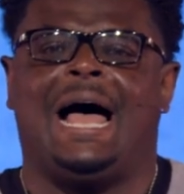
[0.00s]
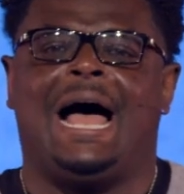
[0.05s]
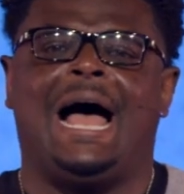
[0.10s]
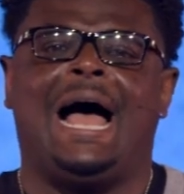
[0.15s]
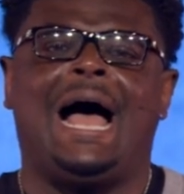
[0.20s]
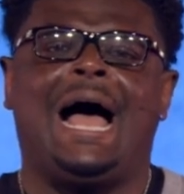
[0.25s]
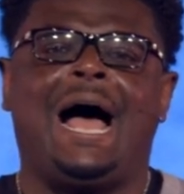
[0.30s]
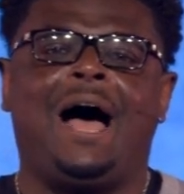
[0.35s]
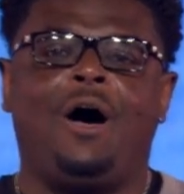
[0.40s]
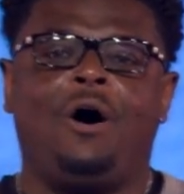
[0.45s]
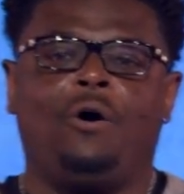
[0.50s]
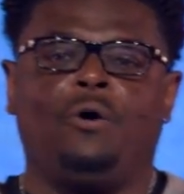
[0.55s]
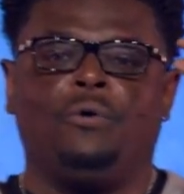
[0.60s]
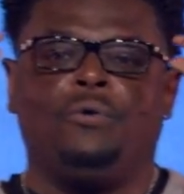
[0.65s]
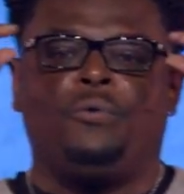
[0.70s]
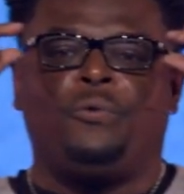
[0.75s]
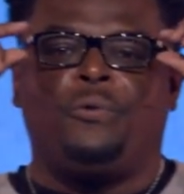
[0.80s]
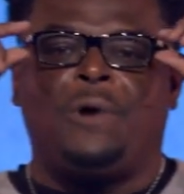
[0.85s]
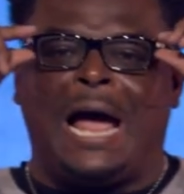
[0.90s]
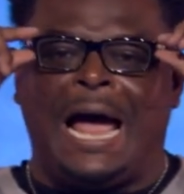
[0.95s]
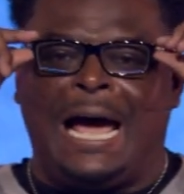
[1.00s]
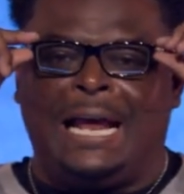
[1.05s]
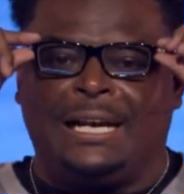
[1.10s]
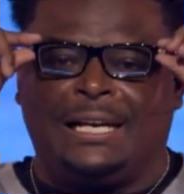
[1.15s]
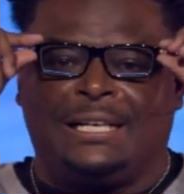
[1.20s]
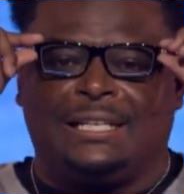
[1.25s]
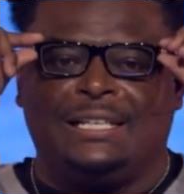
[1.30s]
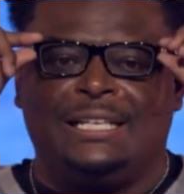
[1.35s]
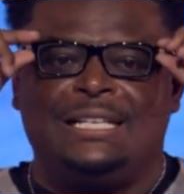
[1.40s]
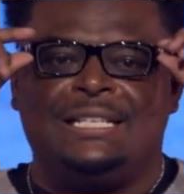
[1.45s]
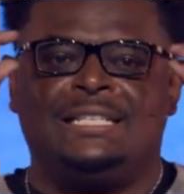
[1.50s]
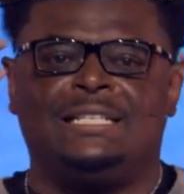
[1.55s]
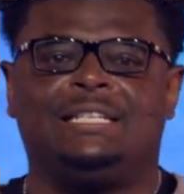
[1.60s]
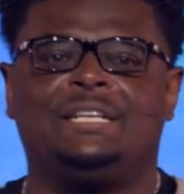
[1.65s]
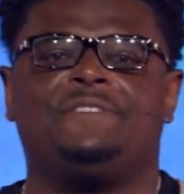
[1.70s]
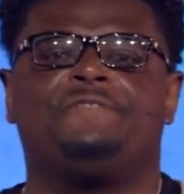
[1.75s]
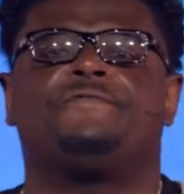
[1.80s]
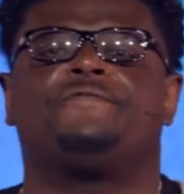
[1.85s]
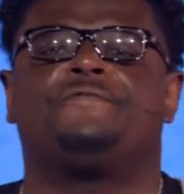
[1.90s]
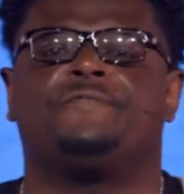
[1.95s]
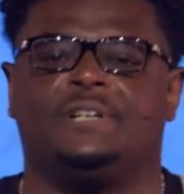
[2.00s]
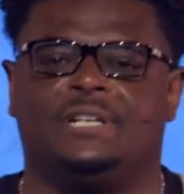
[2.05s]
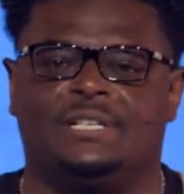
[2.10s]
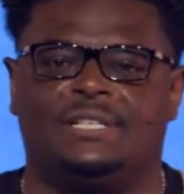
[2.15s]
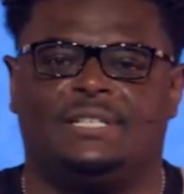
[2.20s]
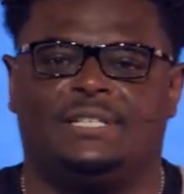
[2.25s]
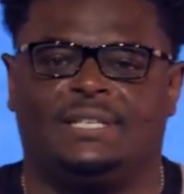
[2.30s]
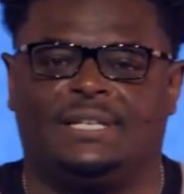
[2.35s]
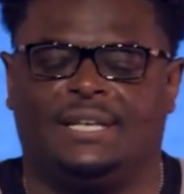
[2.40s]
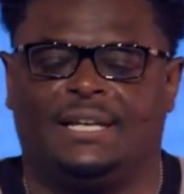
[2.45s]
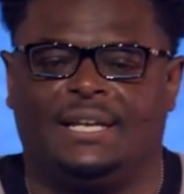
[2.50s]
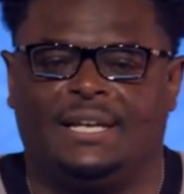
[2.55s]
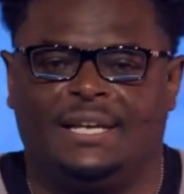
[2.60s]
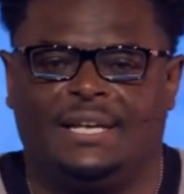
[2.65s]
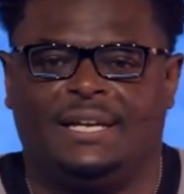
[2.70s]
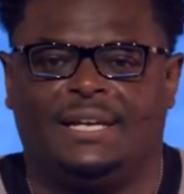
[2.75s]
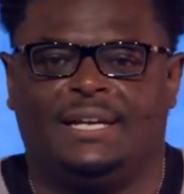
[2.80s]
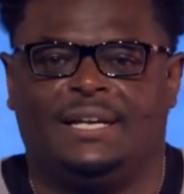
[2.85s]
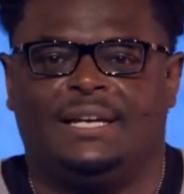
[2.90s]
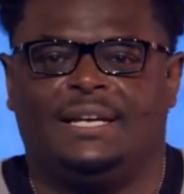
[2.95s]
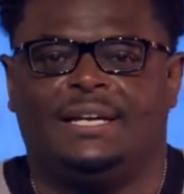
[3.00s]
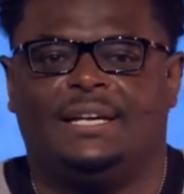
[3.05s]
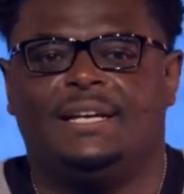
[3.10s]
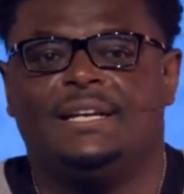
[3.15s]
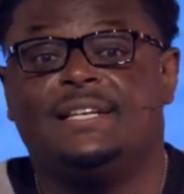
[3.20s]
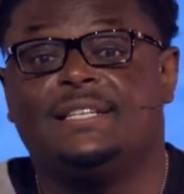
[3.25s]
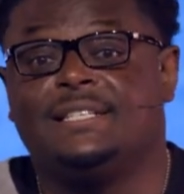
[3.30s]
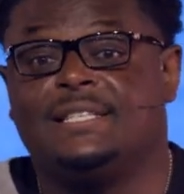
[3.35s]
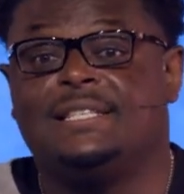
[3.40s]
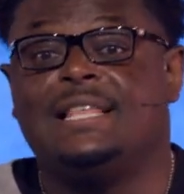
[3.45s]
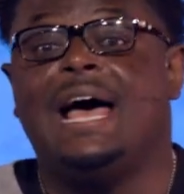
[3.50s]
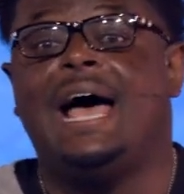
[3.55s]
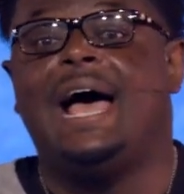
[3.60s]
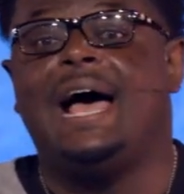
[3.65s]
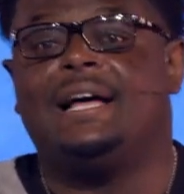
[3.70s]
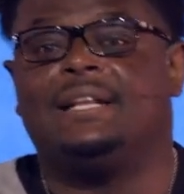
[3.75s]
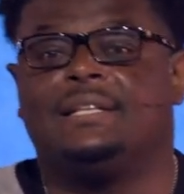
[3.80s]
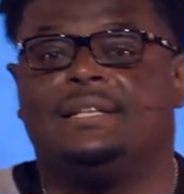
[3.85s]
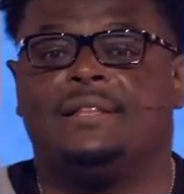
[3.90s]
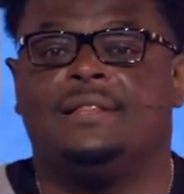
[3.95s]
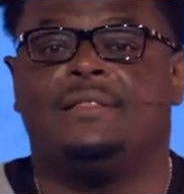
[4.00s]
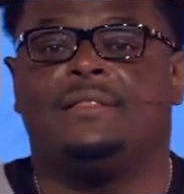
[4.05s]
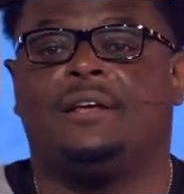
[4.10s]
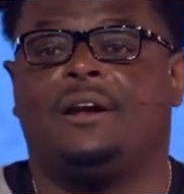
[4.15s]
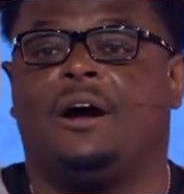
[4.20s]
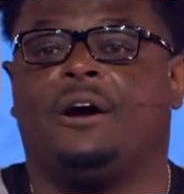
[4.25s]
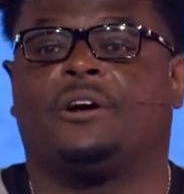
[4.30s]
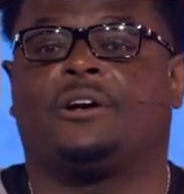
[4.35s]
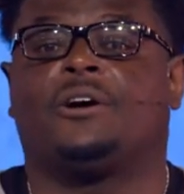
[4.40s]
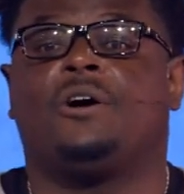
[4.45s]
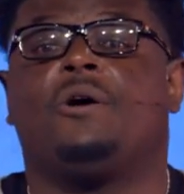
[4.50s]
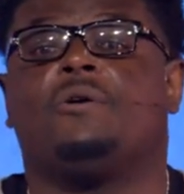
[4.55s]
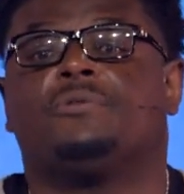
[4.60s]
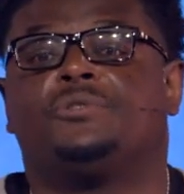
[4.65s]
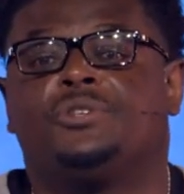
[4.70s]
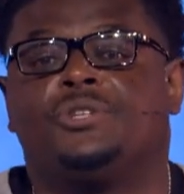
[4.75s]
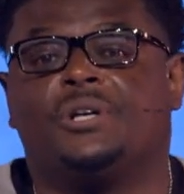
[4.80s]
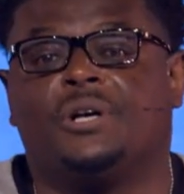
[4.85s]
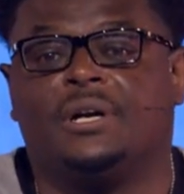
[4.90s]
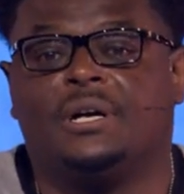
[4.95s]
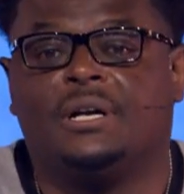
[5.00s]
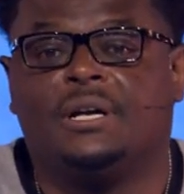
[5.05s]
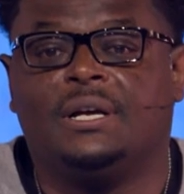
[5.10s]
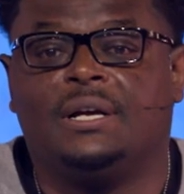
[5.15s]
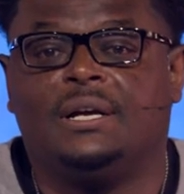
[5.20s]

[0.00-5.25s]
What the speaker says: how radically different is that than our culture?